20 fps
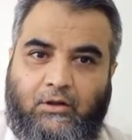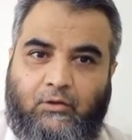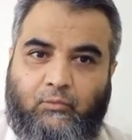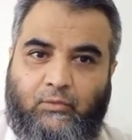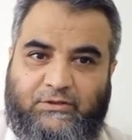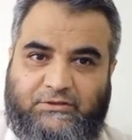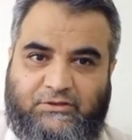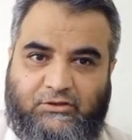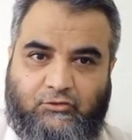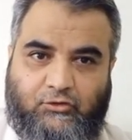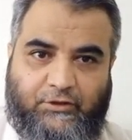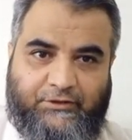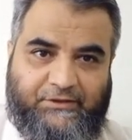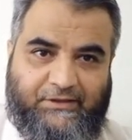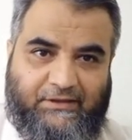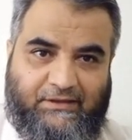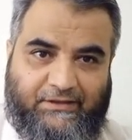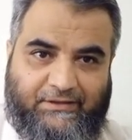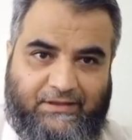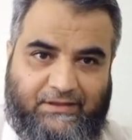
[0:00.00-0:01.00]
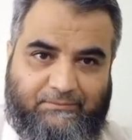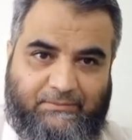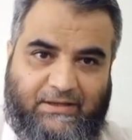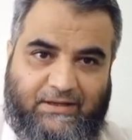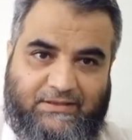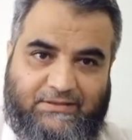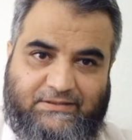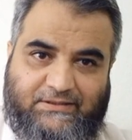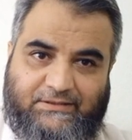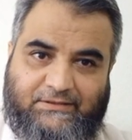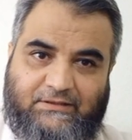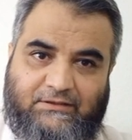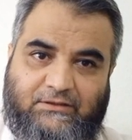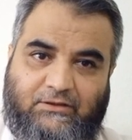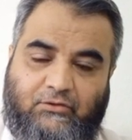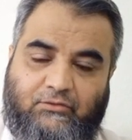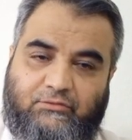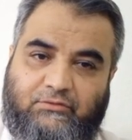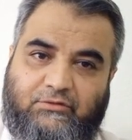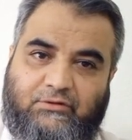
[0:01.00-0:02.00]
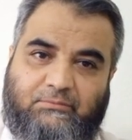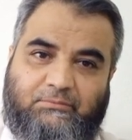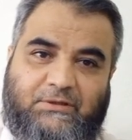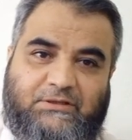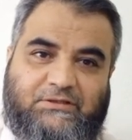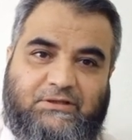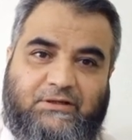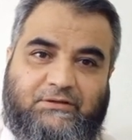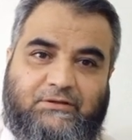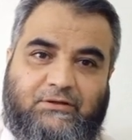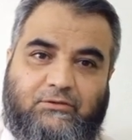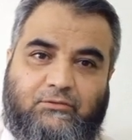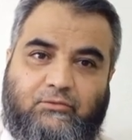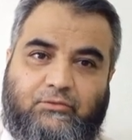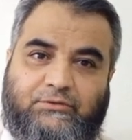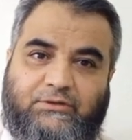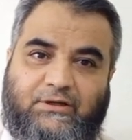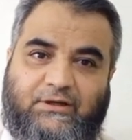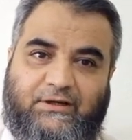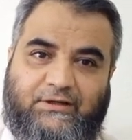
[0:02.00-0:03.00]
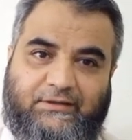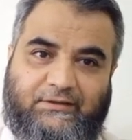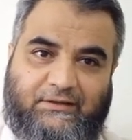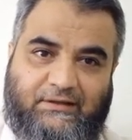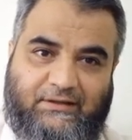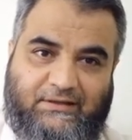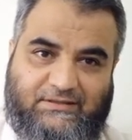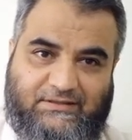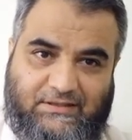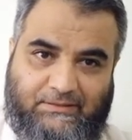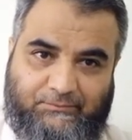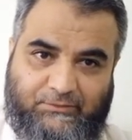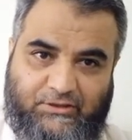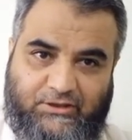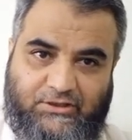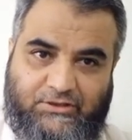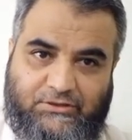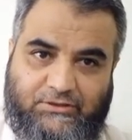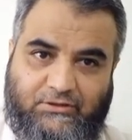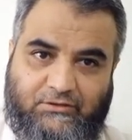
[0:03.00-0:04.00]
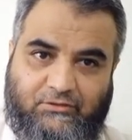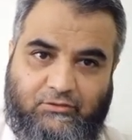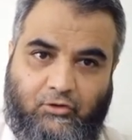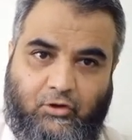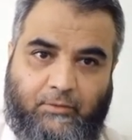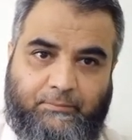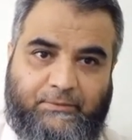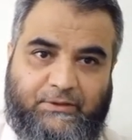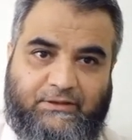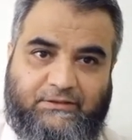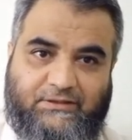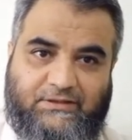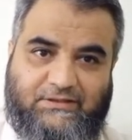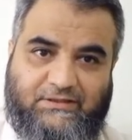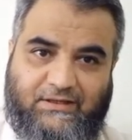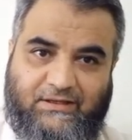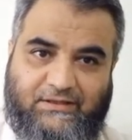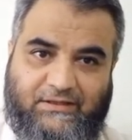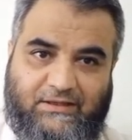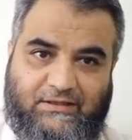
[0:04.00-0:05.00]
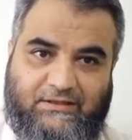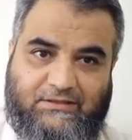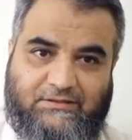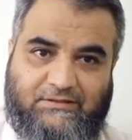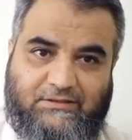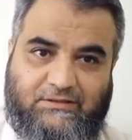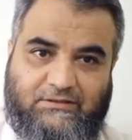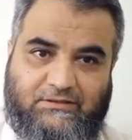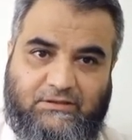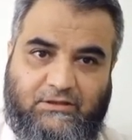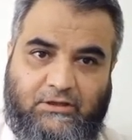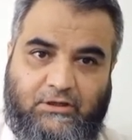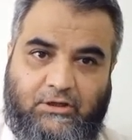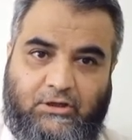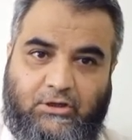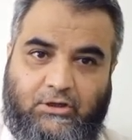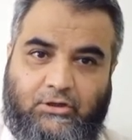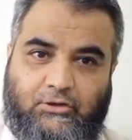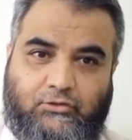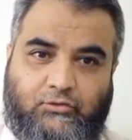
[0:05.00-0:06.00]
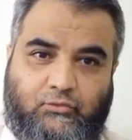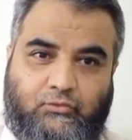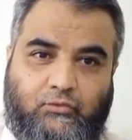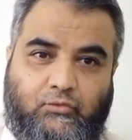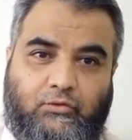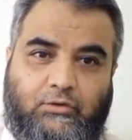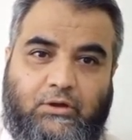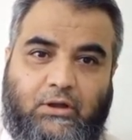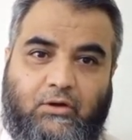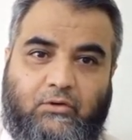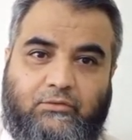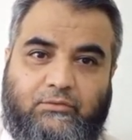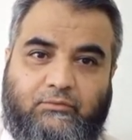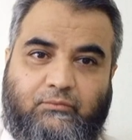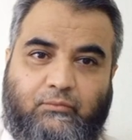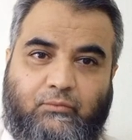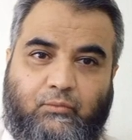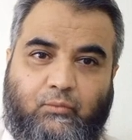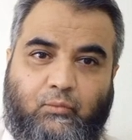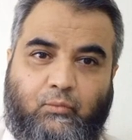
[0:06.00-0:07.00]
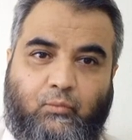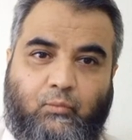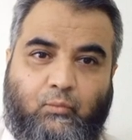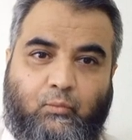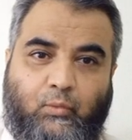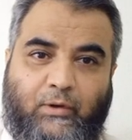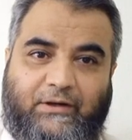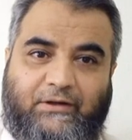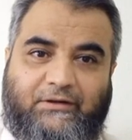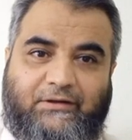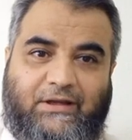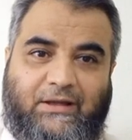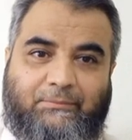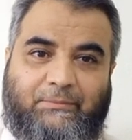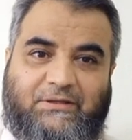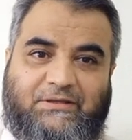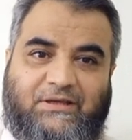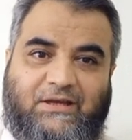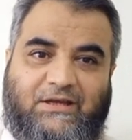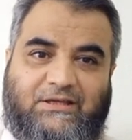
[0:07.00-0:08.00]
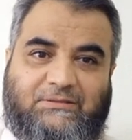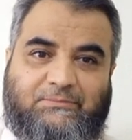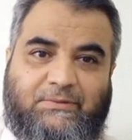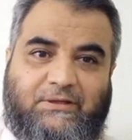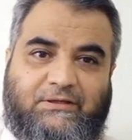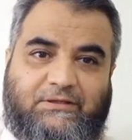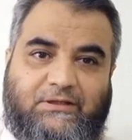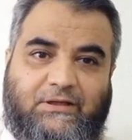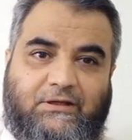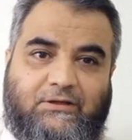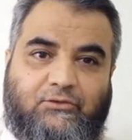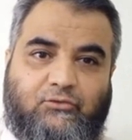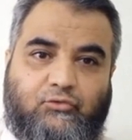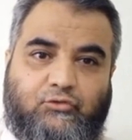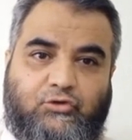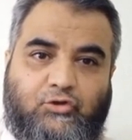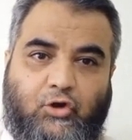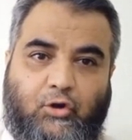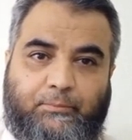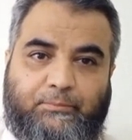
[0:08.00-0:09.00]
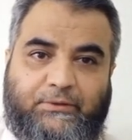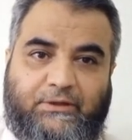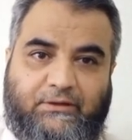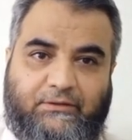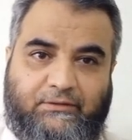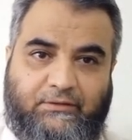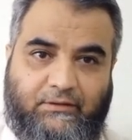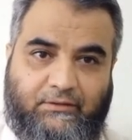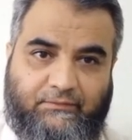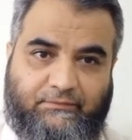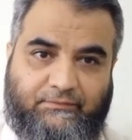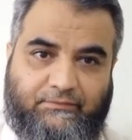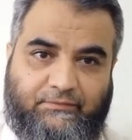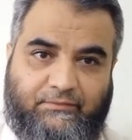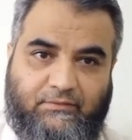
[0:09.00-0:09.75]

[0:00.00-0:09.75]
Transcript: once the corneal edema has settled down, they must undergo the retinal examination, optic disc analysis, to rule out what damage has been done to the optic nerve.